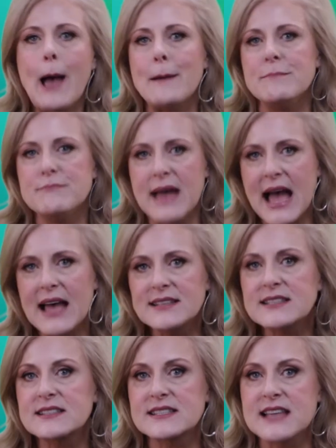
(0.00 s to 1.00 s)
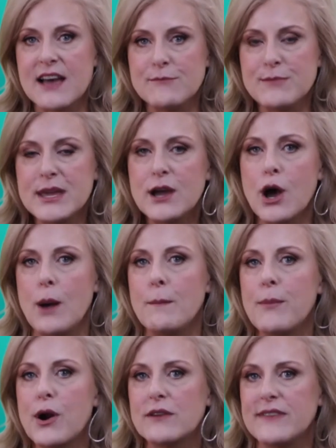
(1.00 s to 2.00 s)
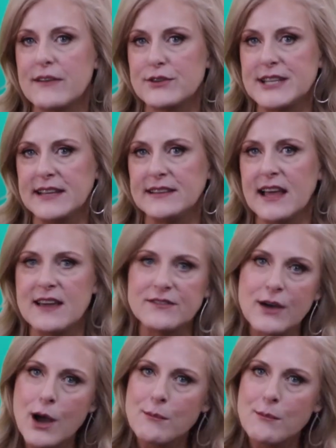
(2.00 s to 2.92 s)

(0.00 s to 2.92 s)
Masks have become part of everyday life.